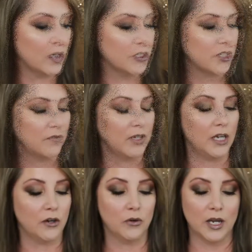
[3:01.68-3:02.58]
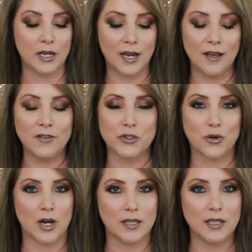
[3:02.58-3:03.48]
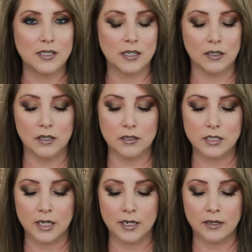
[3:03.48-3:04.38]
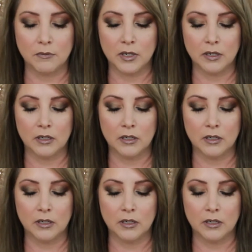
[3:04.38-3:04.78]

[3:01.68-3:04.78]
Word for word: that. watched a video and I haven't tried these in a long time